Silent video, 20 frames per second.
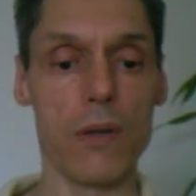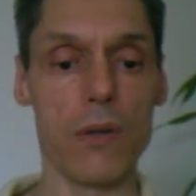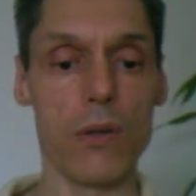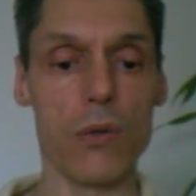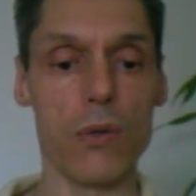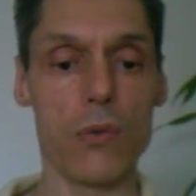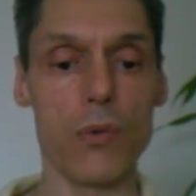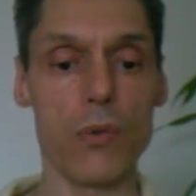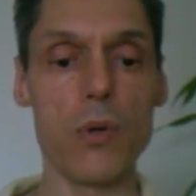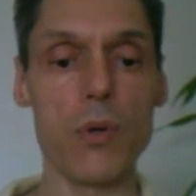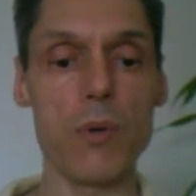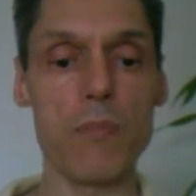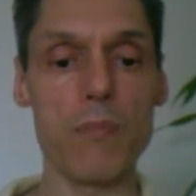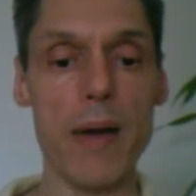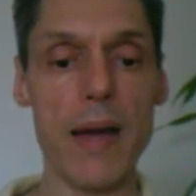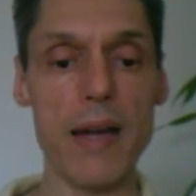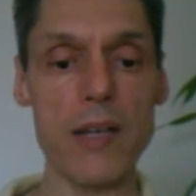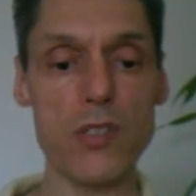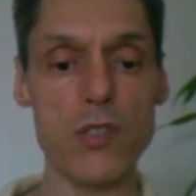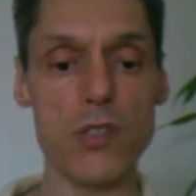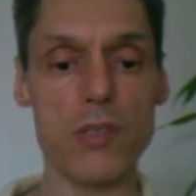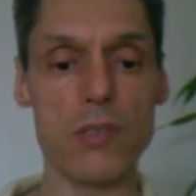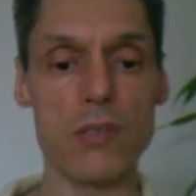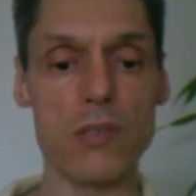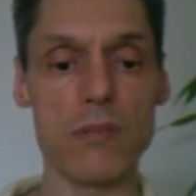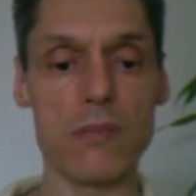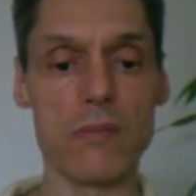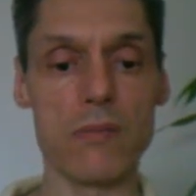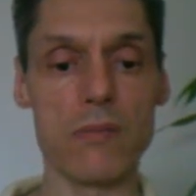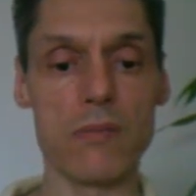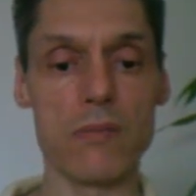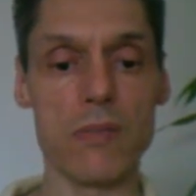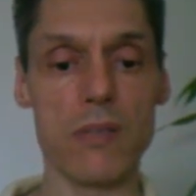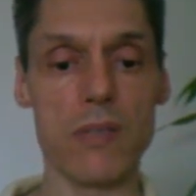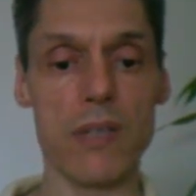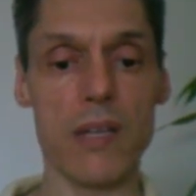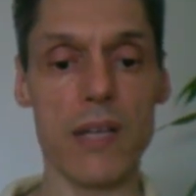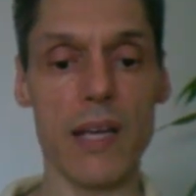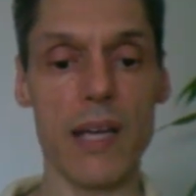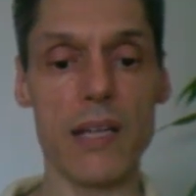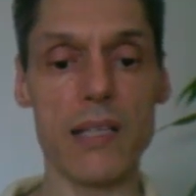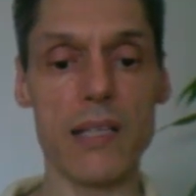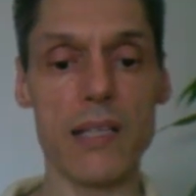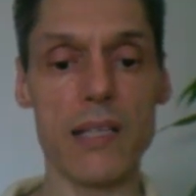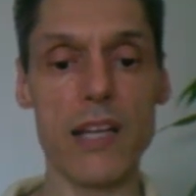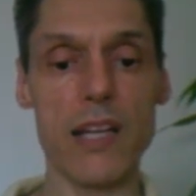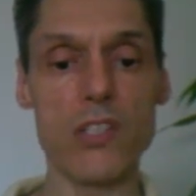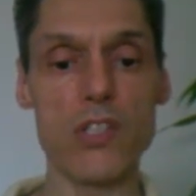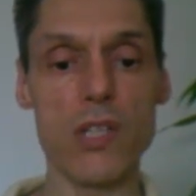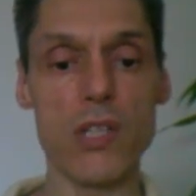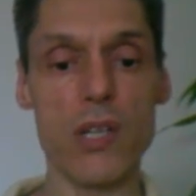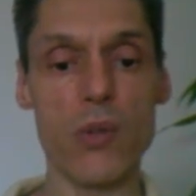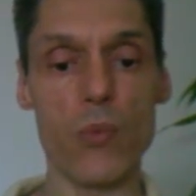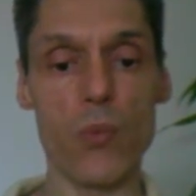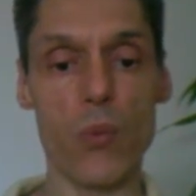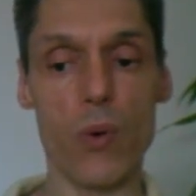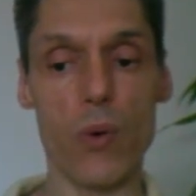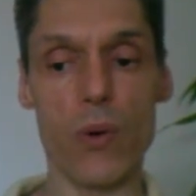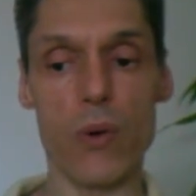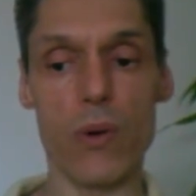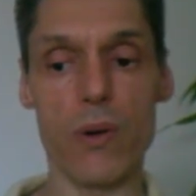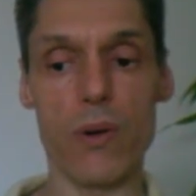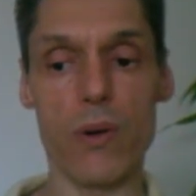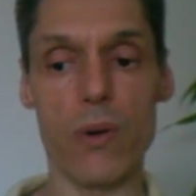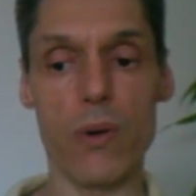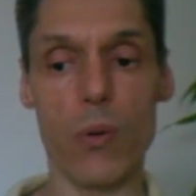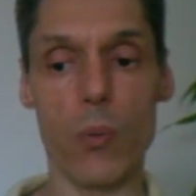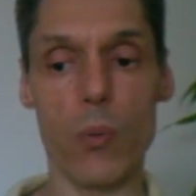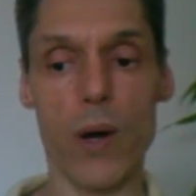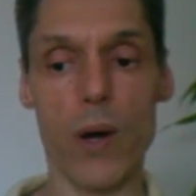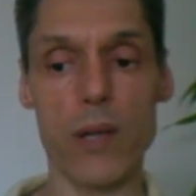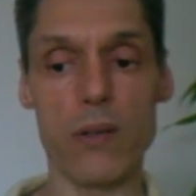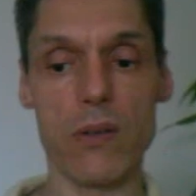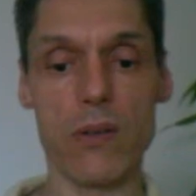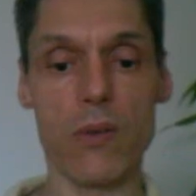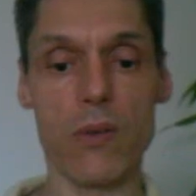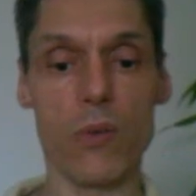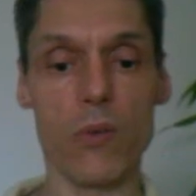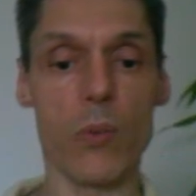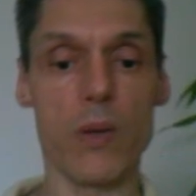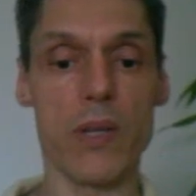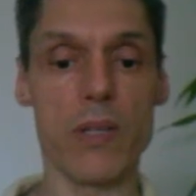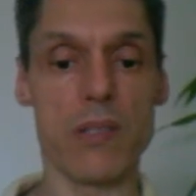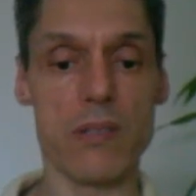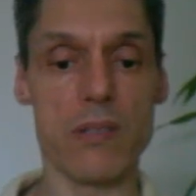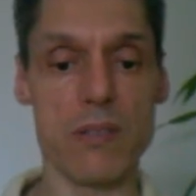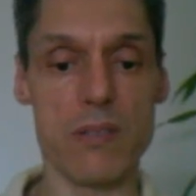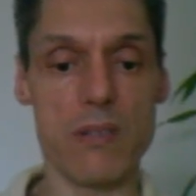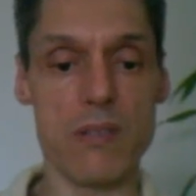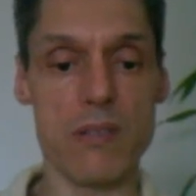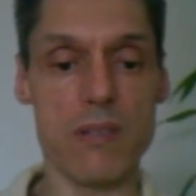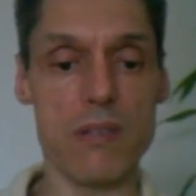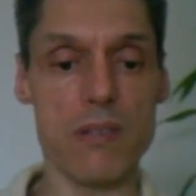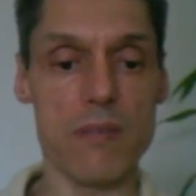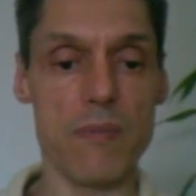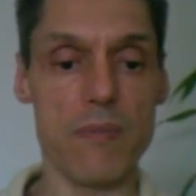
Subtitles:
Through compassion, engaging in war, one wins.